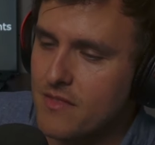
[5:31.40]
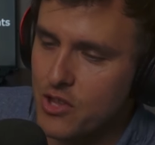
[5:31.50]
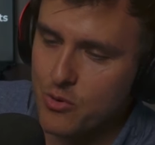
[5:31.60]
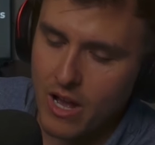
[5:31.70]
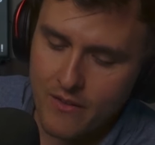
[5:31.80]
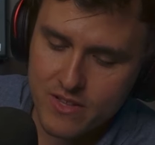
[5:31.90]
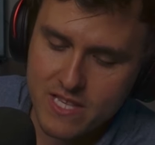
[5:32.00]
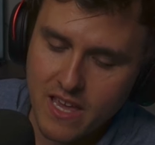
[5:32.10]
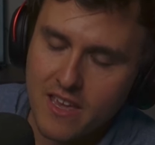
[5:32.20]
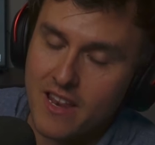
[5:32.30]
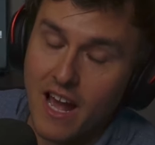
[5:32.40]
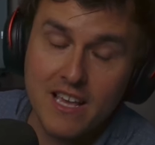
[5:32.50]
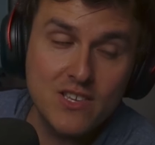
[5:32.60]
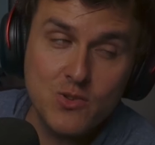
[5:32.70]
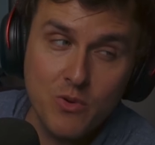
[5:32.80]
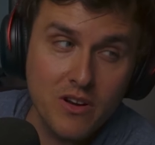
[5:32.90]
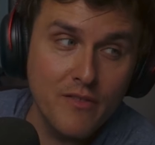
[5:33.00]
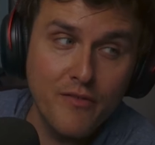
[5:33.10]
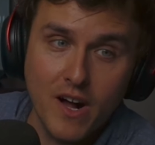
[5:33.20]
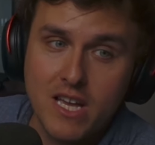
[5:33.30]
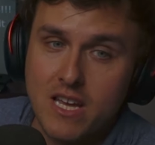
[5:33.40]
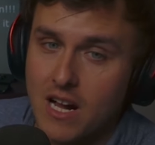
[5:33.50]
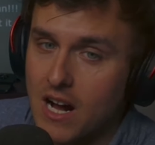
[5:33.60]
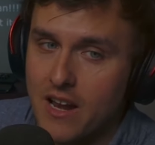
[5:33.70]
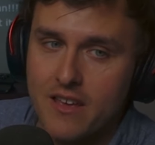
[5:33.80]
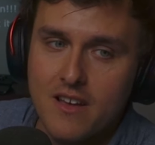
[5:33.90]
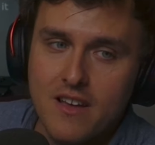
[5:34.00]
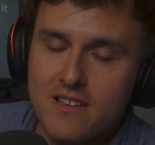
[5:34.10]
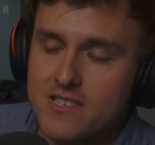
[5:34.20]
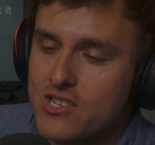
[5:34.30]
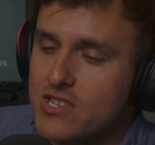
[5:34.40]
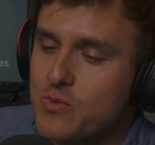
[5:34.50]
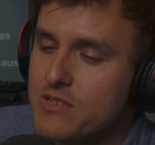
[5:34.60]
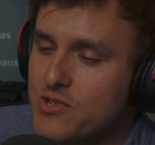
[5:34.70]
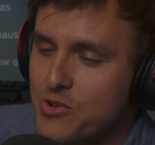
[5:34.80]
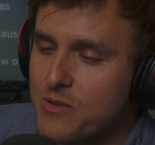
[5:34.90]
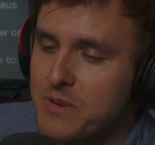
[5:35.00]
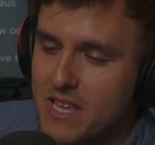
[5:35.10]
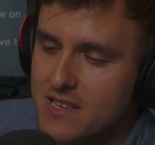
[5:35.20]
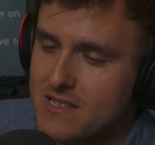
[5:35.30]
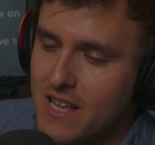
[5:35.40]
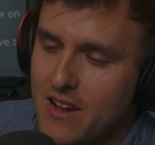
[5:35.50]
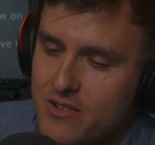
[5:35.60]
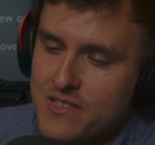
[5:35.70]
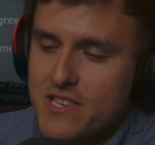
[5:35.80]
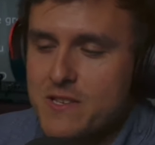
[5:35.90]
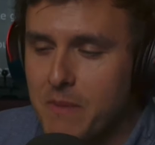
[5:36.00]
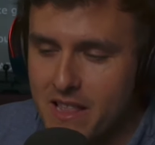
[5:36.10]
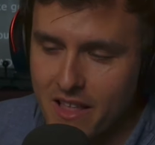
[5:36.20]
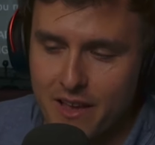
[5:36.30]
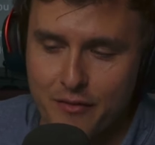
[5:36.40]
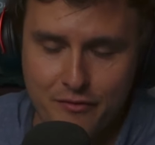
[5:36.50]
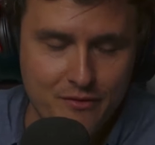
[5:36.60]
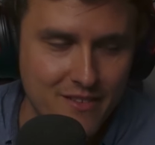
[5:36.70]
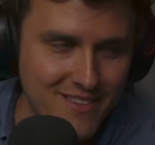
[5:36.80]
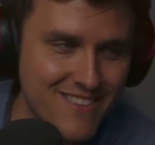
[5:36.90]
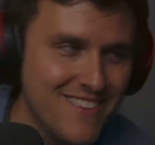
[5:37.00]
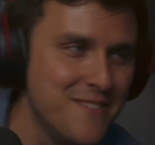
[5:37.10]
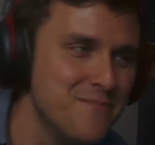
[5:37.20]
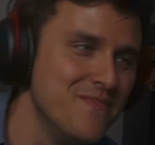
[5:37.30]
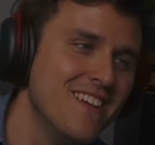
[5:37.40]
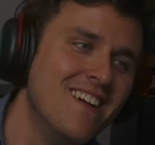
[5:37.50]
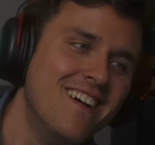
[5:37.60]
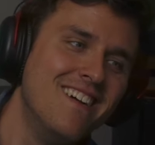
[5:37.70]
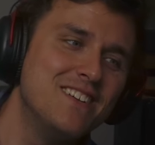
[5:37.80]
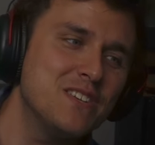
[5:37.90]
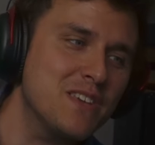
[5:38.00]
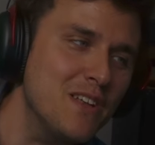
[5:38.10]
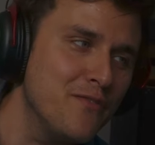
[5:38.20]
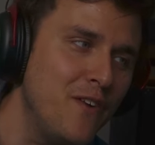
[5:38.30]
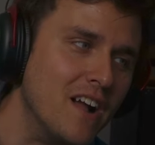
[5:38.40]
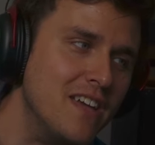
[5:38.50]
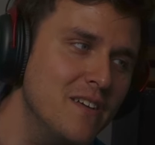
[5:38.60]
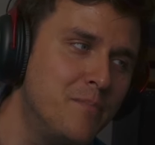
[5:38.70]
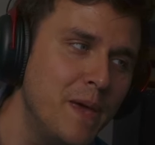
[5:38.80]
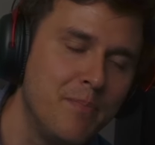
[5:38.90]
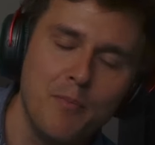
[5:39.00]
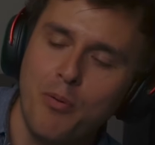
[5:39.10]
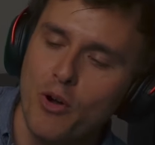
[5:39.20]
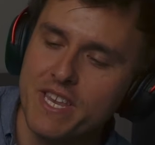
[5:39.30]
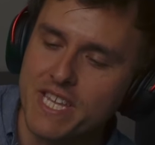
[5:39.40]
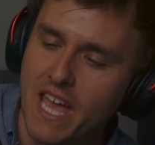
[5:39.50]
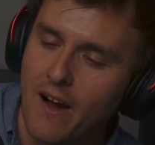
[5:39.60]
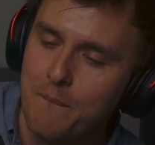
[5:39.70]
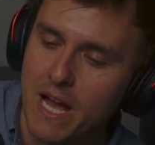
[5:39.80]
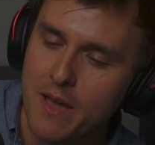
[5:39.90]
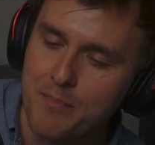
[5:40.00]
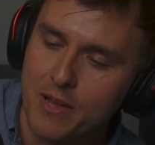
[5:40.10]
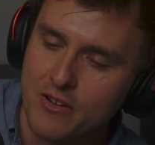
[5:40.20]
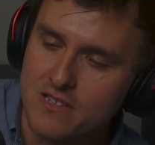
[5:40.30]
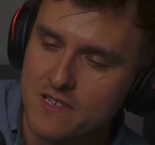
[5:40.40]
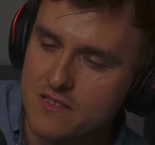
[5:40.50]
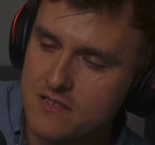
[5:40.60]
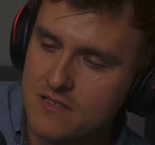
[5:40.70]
You have a tan. I swear to fucking God. Is this just what streaming is now? Is this my life? Is this gonna fucking... people pointing out my appearance?